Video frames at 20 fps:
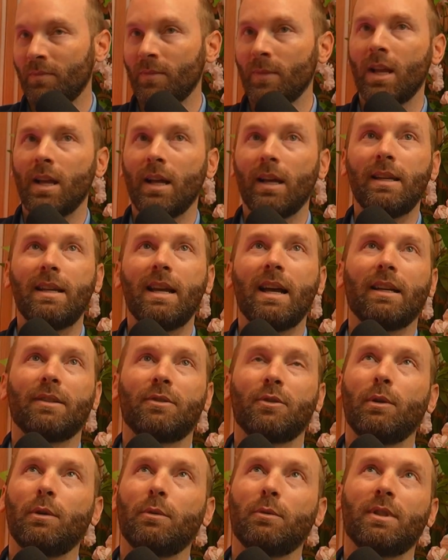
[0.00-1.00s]
Yeah,
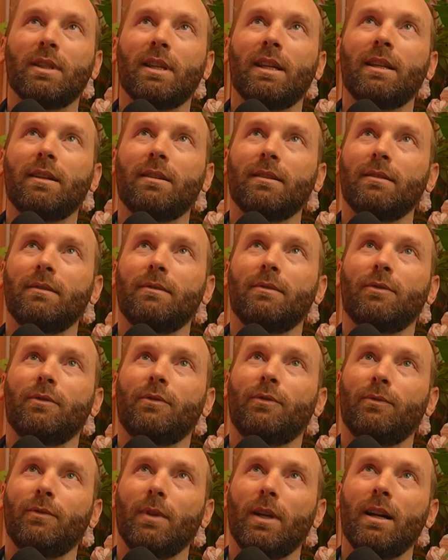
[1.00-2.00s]
so it was like,
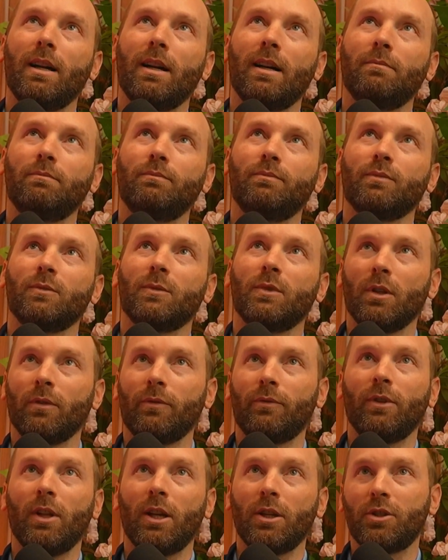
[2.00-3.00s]

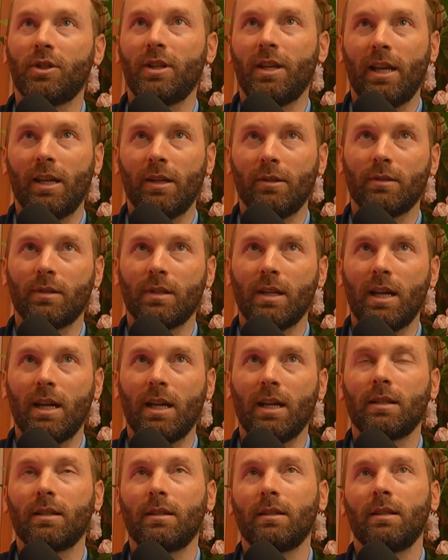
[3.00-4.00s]
flush the anal sac,
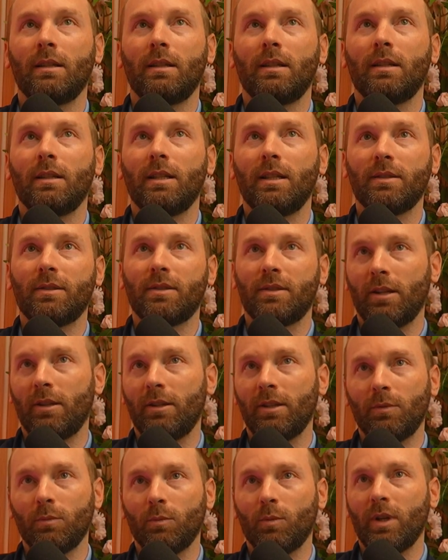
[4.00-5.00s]
instill
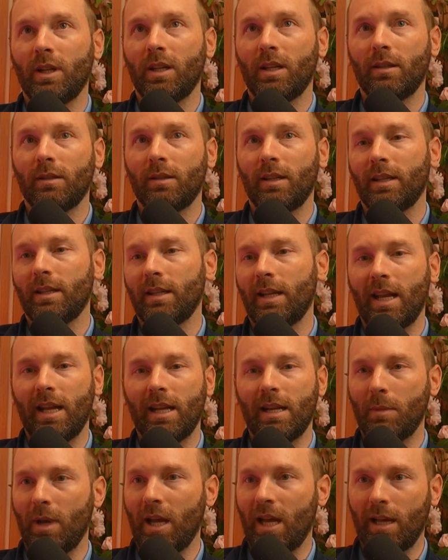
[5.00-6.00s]
it with like an
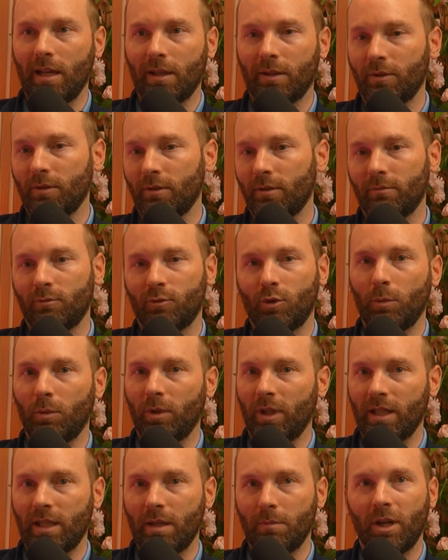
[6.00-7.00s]
Animax or triple
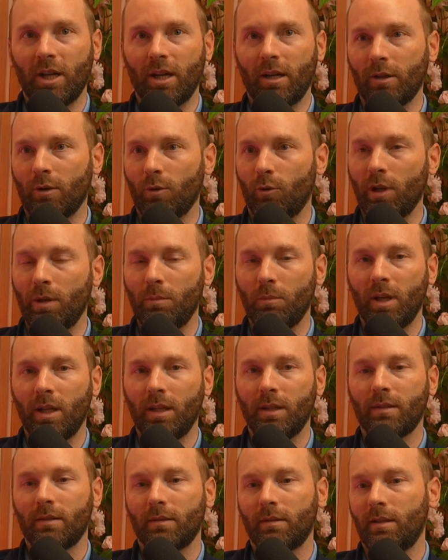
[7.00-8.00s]
antibiotic
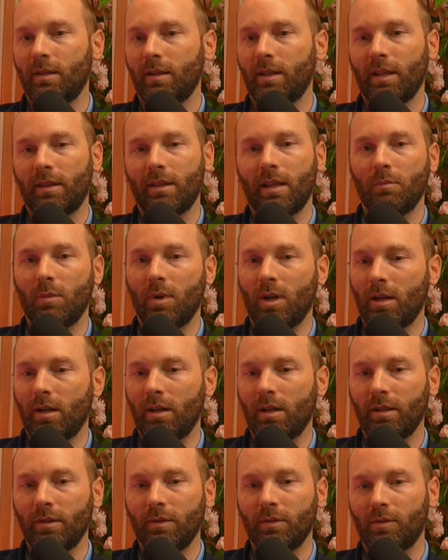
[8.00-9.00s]
ointment, get them
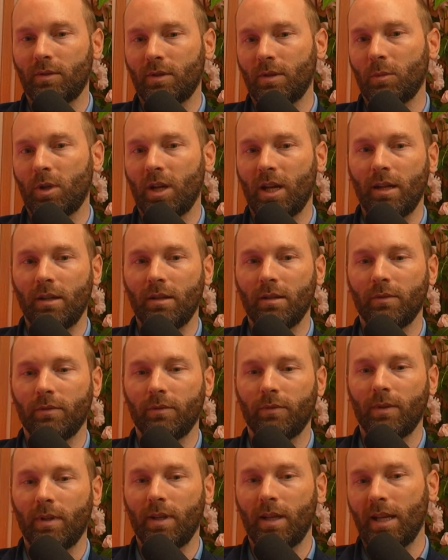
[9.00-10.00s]
on some kind of
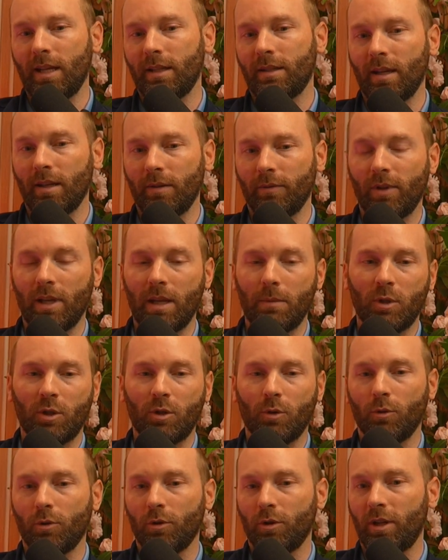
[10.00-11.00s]

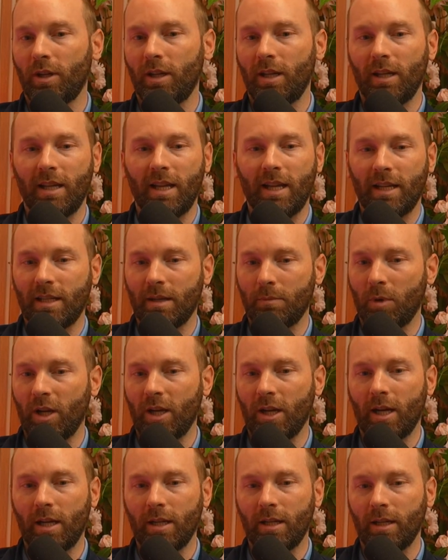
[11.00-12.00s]
anti-inflammatory and
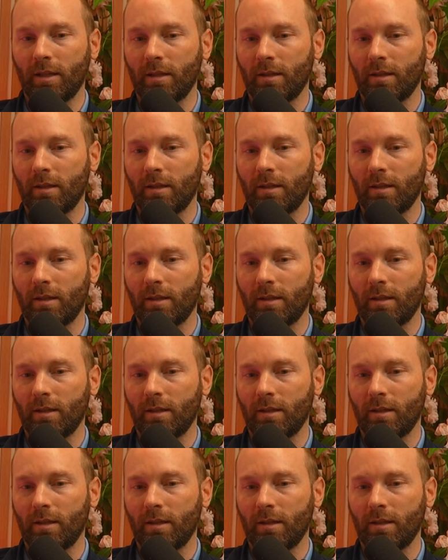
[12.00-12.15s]
antibiotic,